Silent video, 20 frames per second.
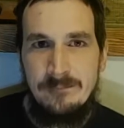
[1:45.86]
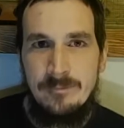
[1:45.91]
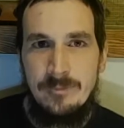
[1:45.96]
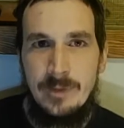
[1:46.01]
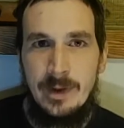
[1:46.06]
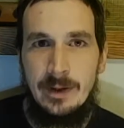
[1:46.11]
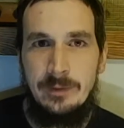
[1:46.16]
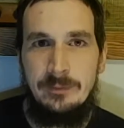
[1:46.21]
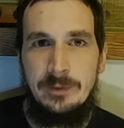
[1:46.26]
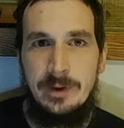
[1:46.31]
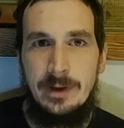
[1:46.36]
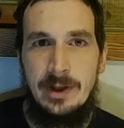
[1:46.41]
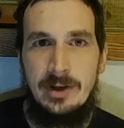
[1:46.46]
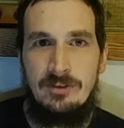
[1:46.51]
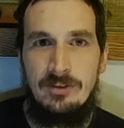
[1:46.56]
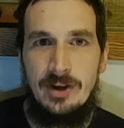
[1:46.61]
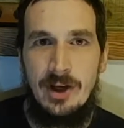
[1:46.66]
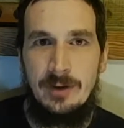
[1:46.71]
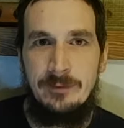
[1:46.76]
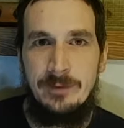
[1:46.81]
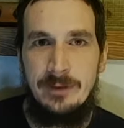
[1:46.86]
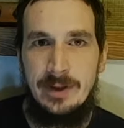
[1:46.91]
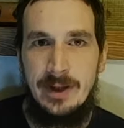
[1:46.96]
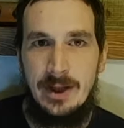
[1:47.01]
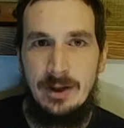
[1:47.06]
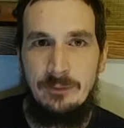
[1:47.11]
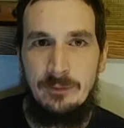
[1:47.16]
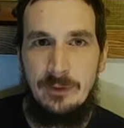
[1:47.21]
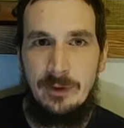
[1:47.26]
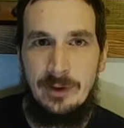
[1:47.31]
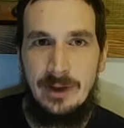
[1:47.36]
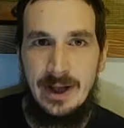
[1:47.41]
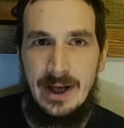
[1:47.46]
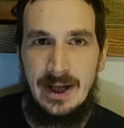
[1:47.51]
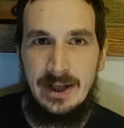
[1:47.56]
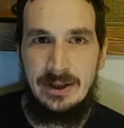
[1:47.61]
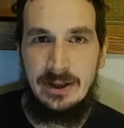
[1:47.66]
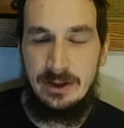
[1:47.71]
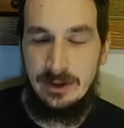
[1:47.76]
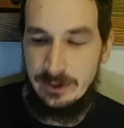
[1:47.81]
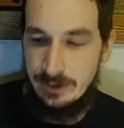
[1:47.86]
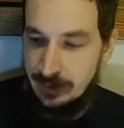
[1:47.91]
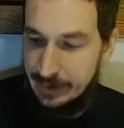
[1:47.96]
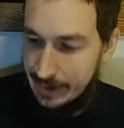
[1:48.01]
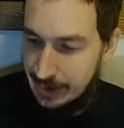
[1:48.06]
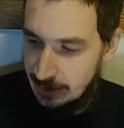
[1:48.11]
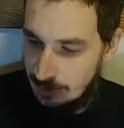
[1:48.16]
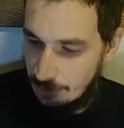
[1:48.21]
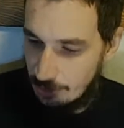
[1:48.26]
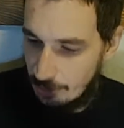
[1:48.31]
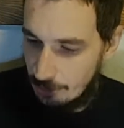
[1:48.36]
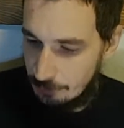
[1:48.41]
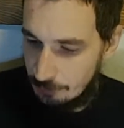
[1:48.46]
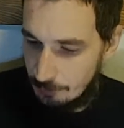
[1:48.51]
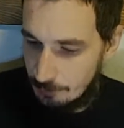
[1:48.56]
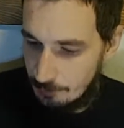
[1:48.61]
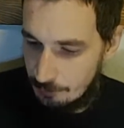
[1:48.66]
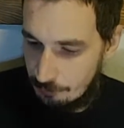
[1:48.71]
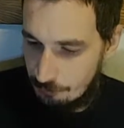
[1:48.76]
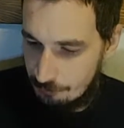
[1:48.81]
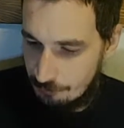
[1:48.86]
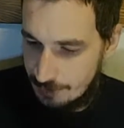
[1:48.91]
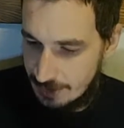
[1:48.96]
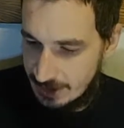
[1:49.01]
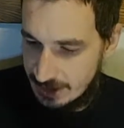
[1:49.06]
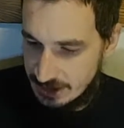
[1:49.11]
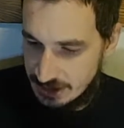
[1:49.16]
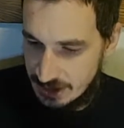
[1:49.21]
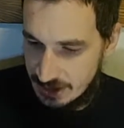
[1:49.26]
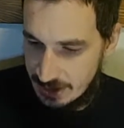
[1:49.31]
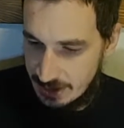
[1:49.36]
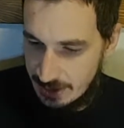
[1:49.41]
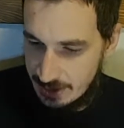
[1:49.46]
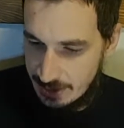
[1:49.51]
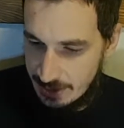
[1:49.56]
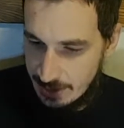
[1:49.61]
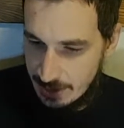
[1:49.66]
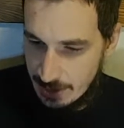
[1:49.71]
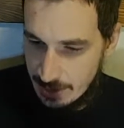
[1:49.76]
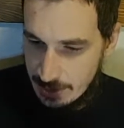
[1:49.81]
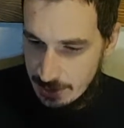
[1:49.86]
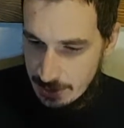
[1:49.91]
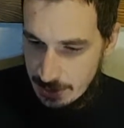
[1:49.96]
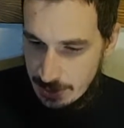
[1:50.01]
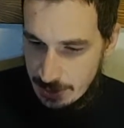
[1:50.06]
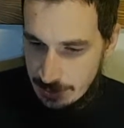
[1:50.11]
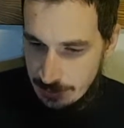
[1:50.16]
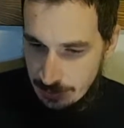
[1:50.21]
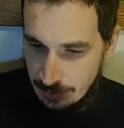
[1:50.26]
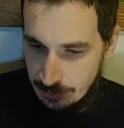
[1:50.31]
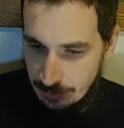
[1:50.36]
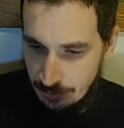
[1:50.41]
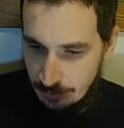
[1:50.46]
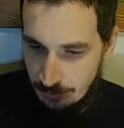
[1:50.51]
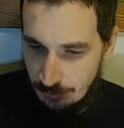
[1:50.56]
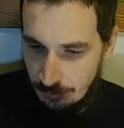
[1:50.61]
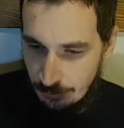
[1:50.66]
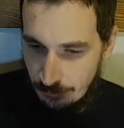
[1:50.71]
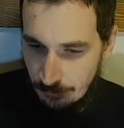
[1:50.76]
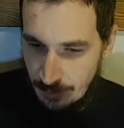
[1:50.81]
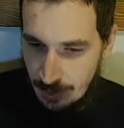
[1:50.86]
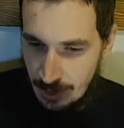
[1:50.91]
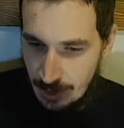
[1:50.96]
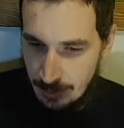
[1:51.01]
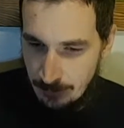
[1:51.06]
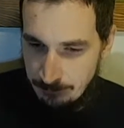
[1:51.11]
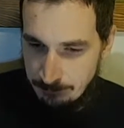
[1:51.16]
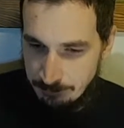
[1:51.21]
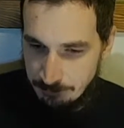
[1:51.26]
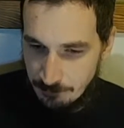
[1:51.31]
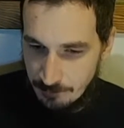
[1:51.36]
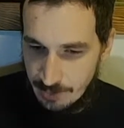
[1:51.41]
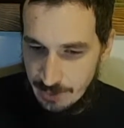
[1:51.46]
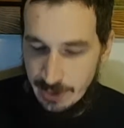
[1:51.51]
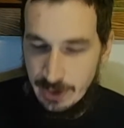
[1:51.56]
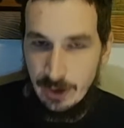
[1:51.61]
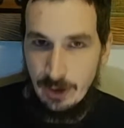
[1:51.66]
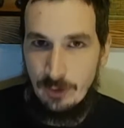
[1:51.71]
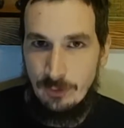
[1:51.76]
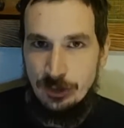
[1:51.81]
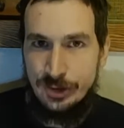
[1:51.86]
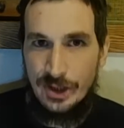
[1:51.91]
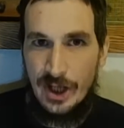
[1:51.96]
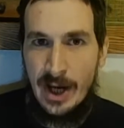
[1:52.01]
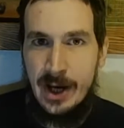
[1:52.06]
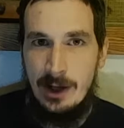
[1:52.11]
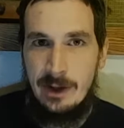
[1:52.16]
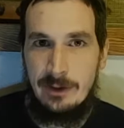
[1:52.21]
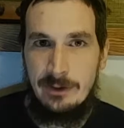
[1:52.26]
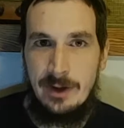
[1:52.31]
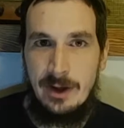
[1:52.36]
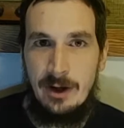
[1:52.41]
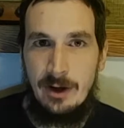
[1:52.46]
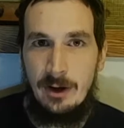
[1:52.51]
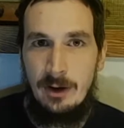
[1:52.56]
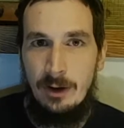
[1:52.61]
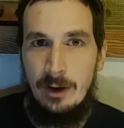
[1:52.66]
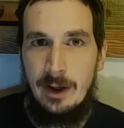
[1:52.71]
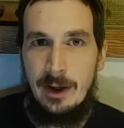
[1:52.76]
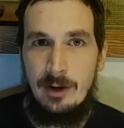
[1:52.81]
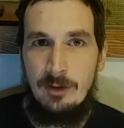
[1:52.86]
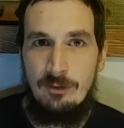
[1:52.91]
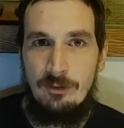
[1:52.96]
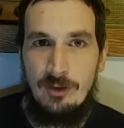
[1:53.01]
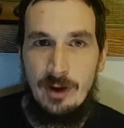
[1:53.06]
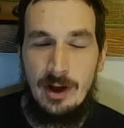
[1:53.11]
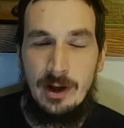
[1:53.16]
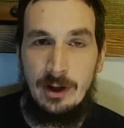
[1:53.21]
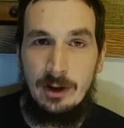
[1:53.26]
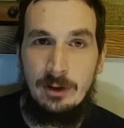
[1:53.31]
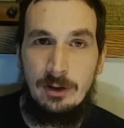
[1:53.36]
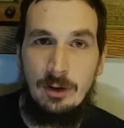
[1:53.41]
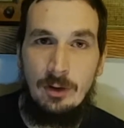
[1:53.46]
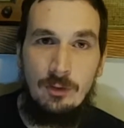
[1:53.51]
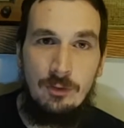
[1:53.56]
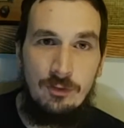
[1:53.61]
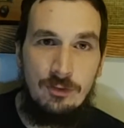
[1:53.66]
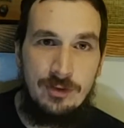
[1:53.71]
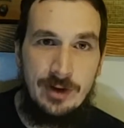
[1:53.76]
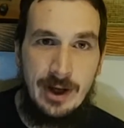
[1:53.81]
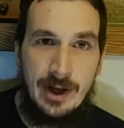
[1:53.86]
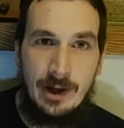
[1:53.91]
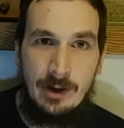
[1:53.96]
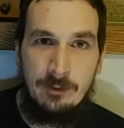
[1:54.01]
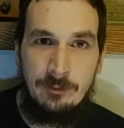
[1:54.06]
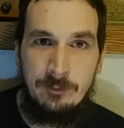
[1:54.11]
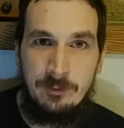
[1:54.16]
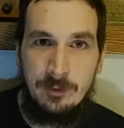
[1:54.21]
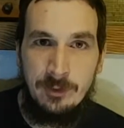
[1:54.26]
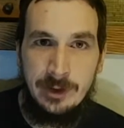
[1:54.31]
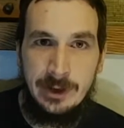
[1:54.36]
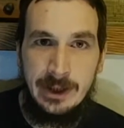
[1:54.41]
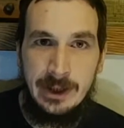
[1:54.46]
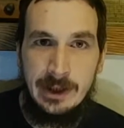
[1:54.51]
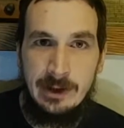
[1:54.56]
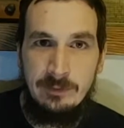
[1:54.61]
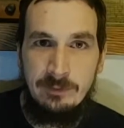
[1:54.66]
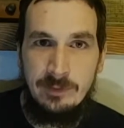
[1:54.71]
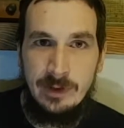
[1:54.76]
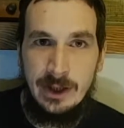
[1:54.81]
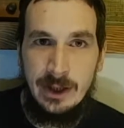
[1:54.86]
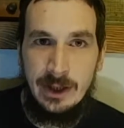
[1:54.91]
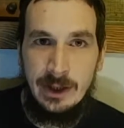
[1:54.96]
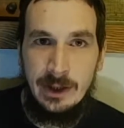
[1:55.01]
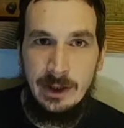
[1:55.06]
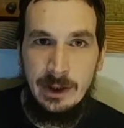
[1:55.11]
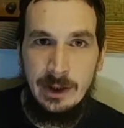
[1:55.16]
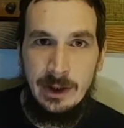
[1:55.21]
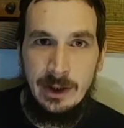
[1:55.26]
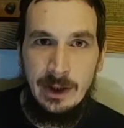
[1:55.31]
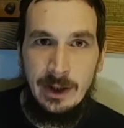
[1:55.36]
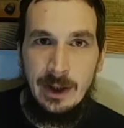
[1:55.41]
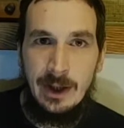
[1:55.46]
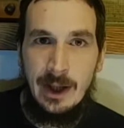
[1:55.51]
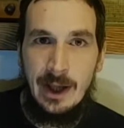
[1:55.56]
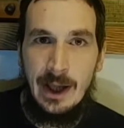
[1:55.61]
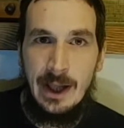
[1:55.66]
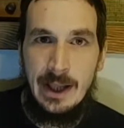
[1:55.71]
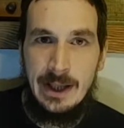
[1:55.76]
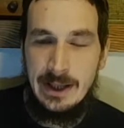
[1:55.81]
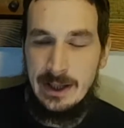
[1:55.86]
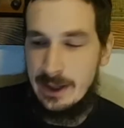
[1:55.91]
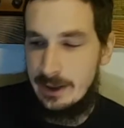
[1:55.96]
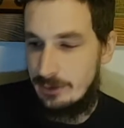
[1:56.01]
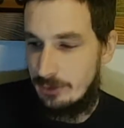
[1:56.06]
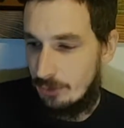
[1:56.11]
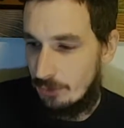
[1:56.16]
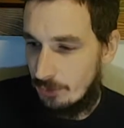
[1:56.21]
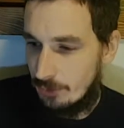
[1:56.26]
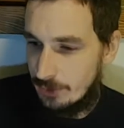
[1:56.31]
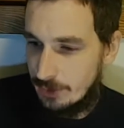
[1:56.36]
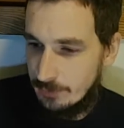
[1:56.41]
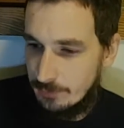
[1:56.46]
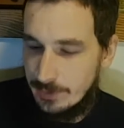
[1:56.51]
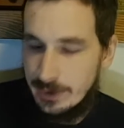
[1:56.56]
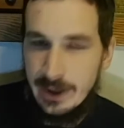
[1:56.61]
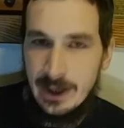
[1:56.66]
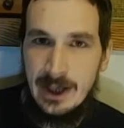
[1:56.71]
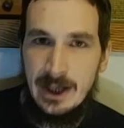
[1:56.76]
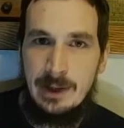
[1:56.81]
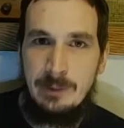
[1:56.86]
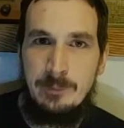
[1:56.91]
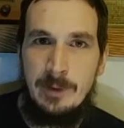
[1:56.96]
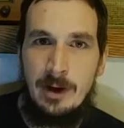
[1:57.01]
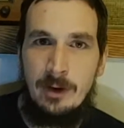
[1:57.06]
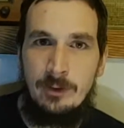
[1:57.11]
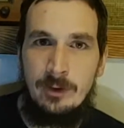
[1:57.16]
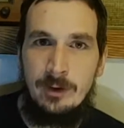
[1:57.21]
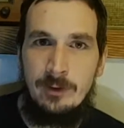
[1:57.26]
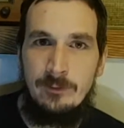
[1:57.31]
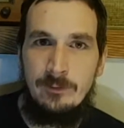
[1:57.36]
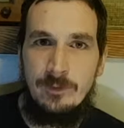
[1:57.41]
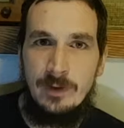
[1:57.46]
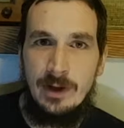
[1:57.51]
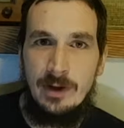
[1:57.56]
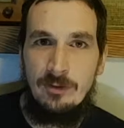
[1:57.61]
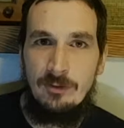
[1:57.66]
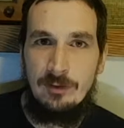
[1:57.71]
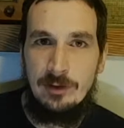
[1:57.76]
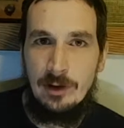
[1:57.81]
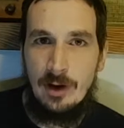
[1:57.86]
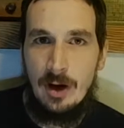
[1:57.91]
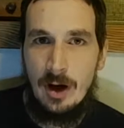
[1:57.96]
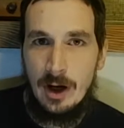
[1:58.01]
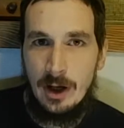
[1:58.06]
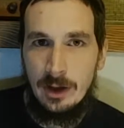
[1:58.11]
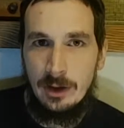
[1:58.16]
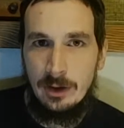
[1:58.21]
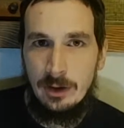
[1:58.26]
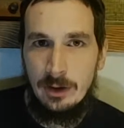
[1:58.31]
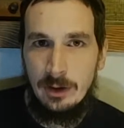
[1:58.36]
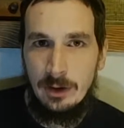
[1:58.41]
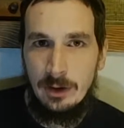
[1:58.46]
and we discovered that where that guard was stationed in the little shack there is closed down for the evening, and the door that we came out of is locked.